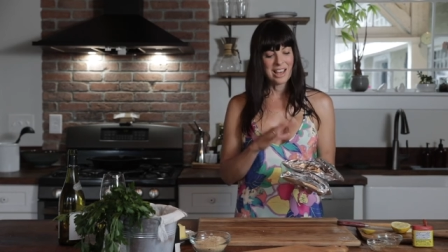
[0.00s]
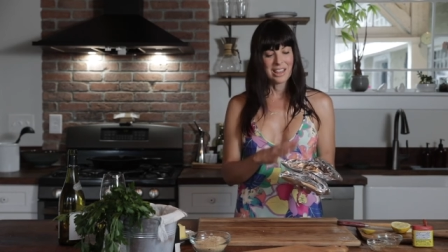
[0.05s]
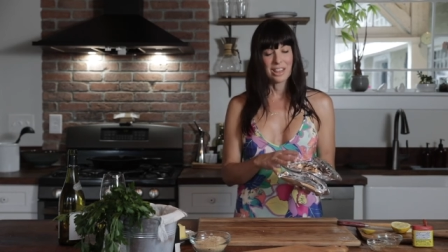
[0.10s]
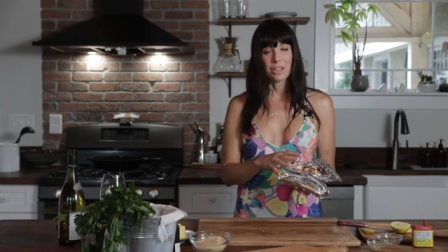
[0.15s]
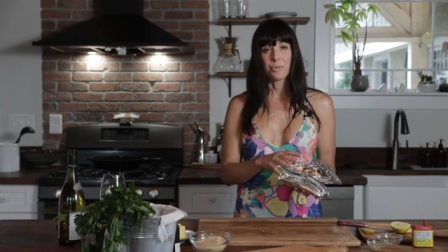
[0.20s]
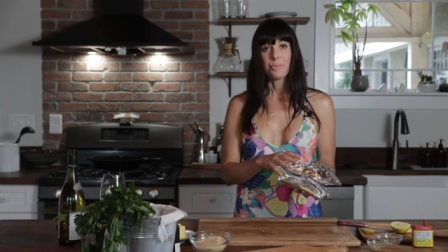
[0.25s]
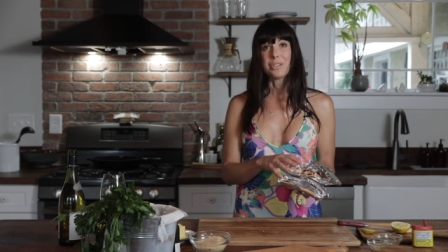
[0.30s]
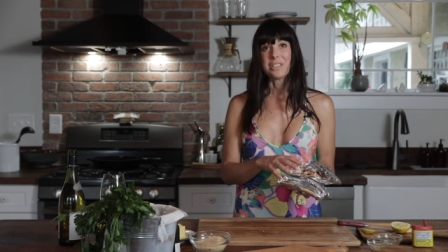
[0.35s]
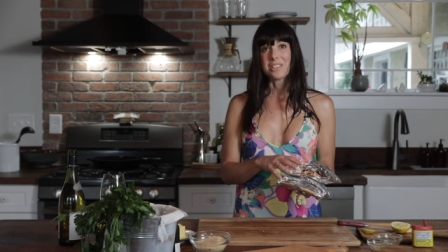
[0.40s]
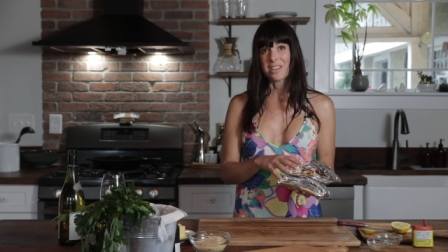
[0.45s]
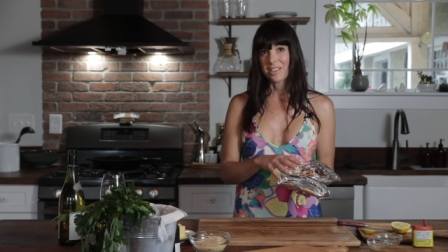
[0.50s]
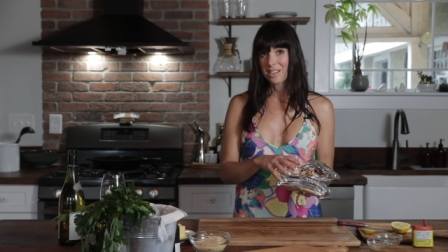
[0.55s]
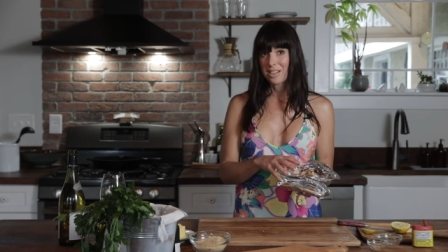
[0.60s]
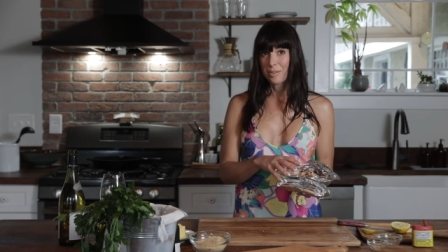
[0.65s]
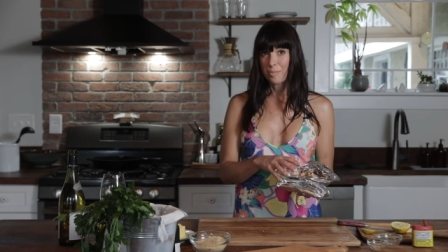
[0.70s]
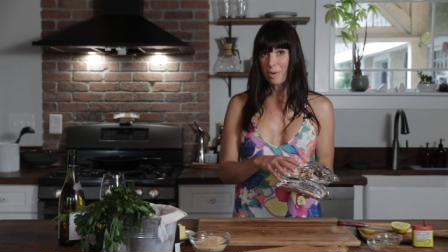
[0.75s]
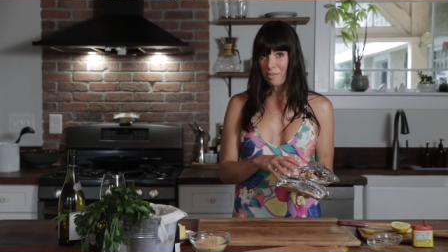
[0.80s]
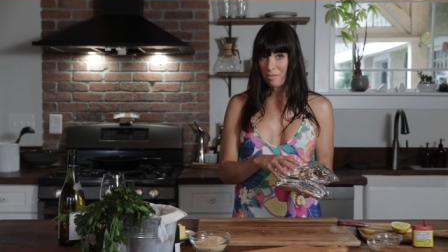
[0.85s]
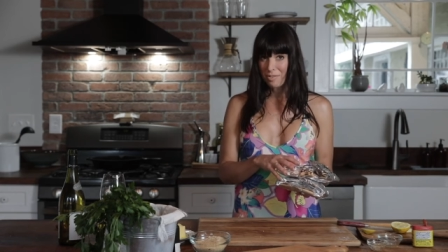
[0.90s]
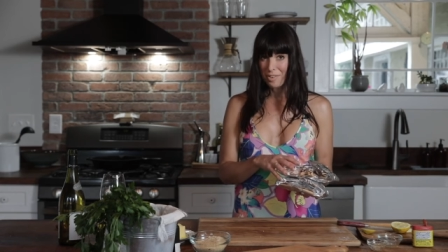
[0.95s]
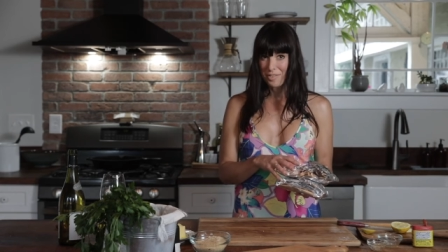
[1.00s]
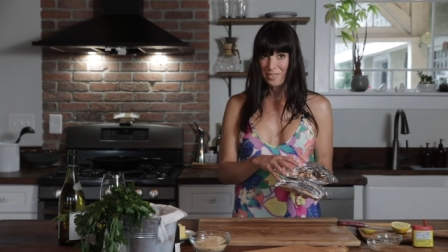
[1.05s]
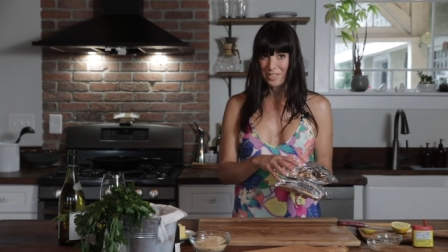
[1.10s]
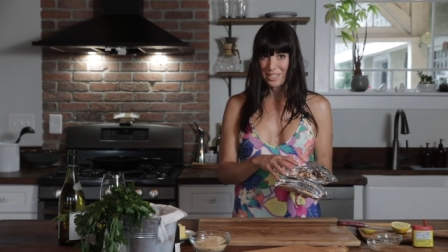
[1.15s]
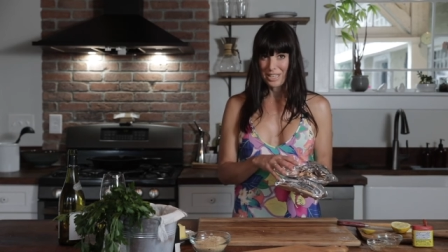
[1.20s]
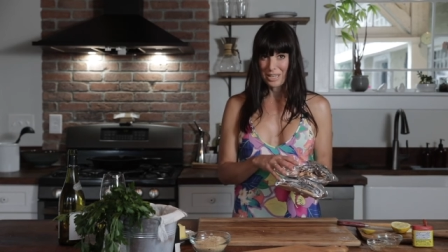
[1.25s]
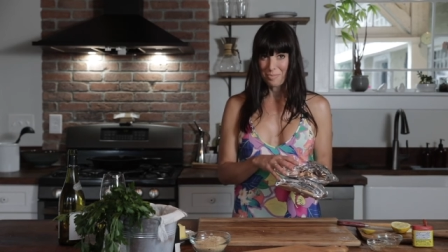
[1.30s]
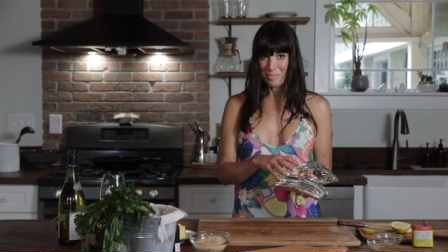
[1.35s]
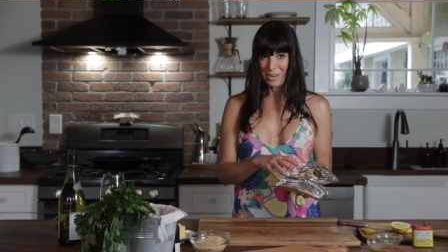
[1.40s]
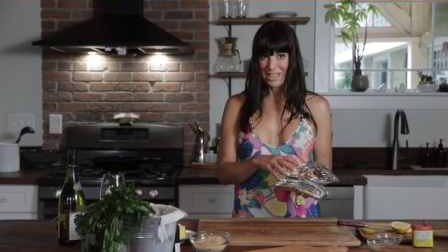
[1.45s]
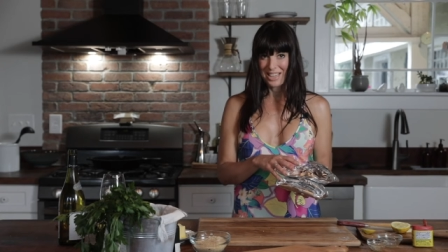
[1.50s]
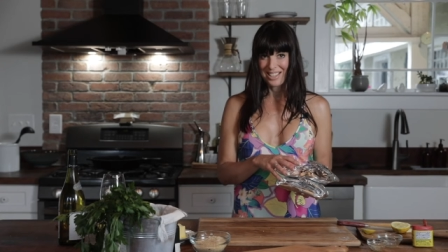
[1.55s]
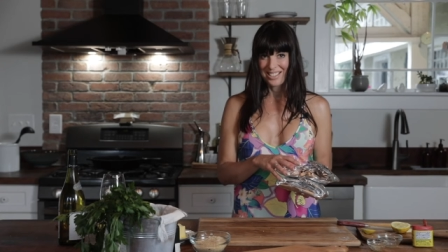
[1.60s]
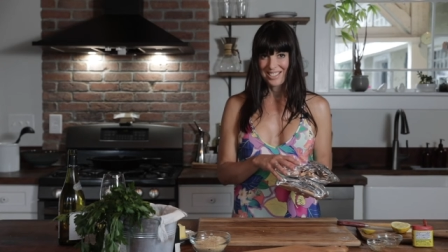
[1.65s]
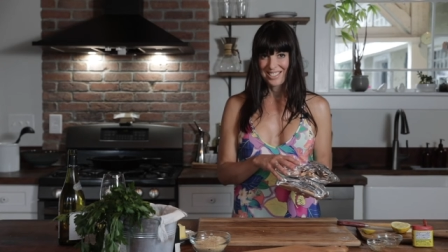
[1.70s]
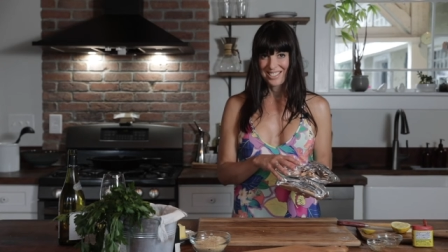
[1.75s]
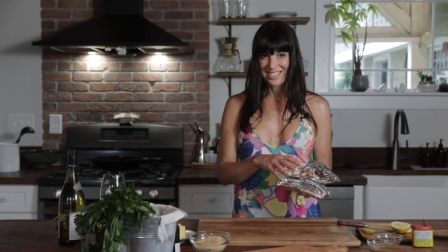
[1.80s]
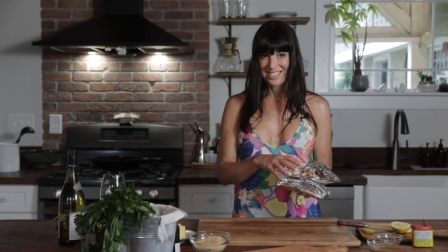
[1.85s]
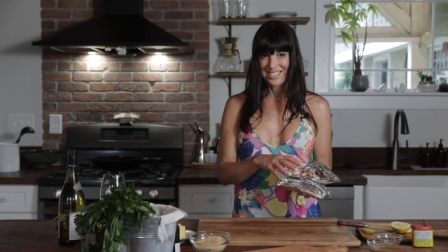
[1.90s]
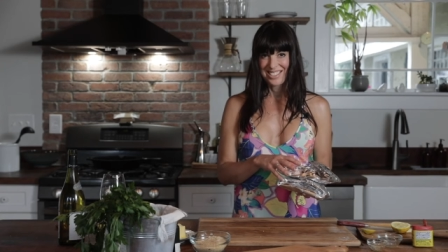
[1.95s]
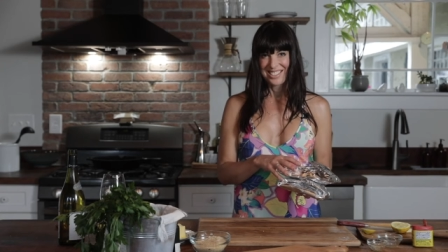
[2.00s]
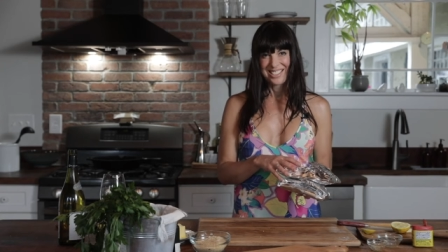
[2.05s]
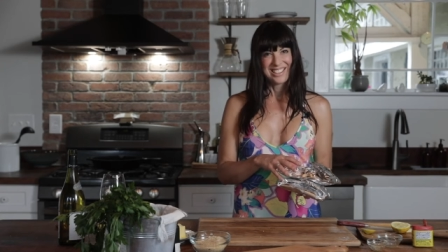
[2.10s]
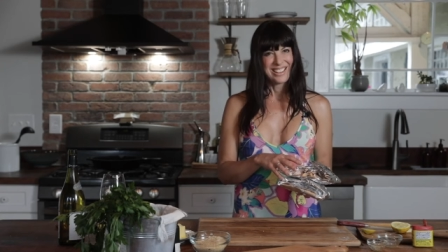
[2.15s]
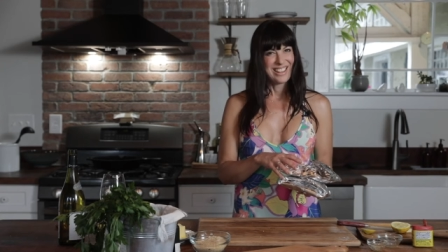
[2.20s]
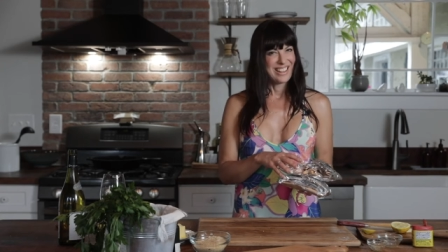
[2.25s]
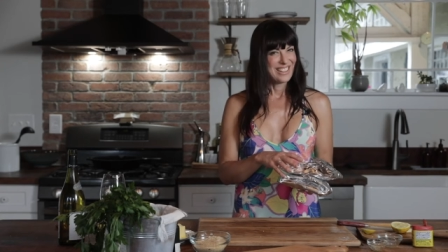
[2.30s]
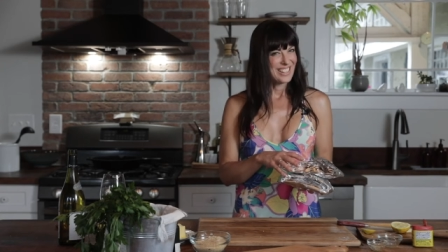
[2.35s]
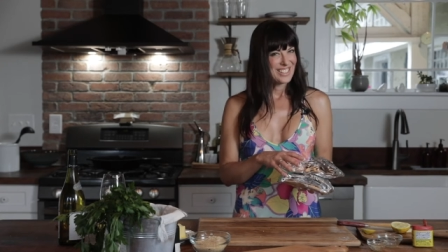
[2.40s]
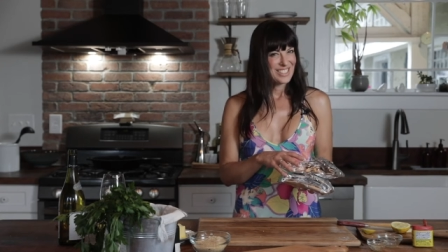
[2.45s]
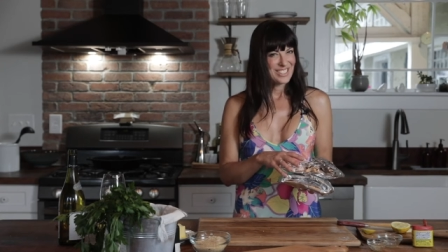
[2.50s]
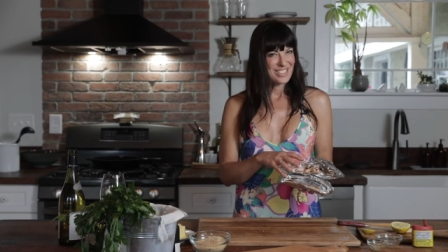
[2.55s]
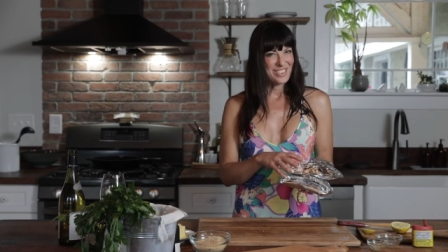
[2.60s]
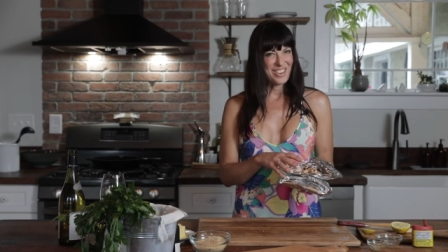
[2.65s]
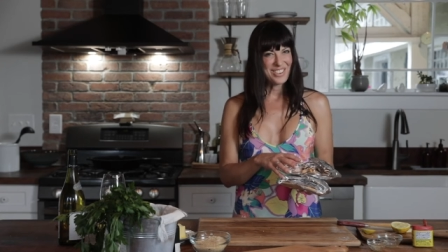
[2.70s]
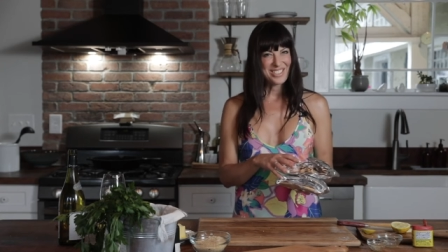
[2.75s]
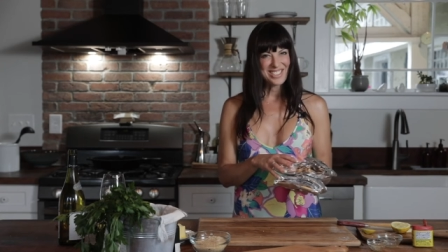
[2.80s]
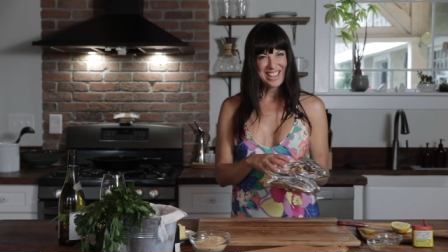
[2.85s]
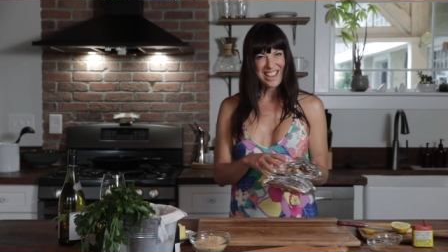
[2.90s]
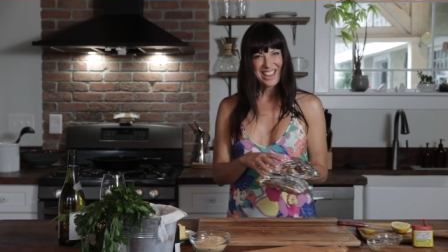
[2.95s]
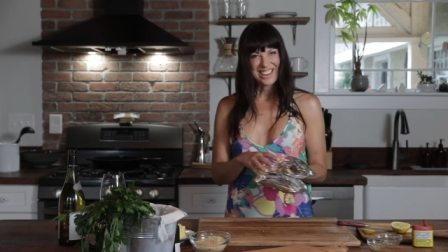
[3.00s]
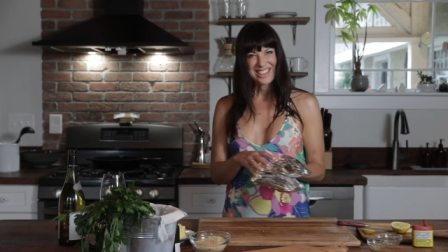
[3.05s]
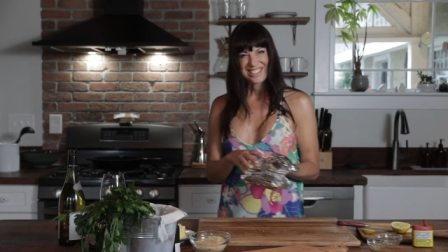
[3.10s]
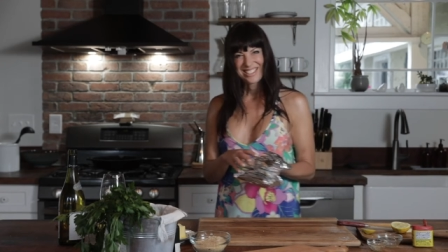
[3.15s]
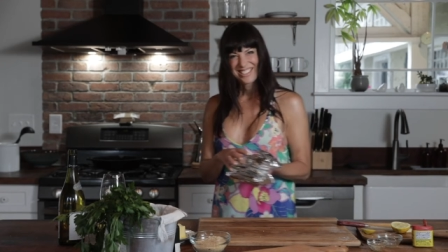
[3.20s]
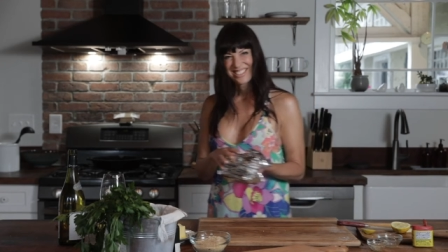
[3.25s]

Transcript: They'll be done in about 15 minutes. Let's go outside.